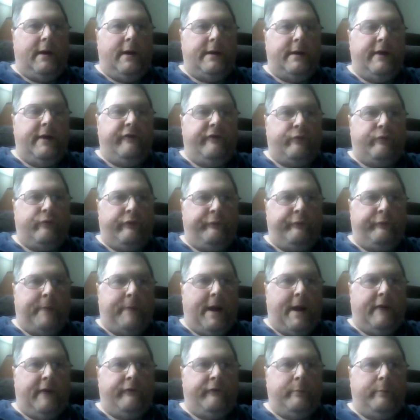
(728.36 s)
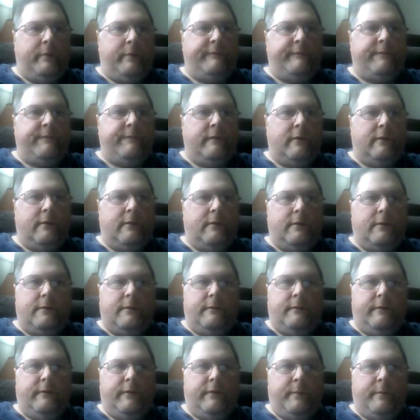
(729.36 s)
is responsible
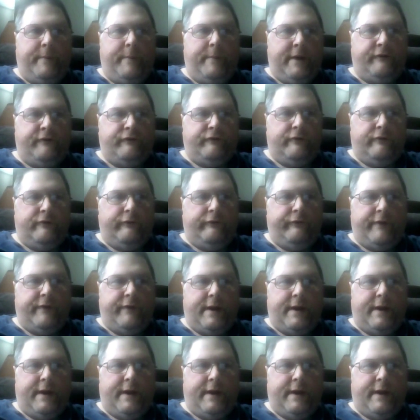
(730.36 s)
for the pictures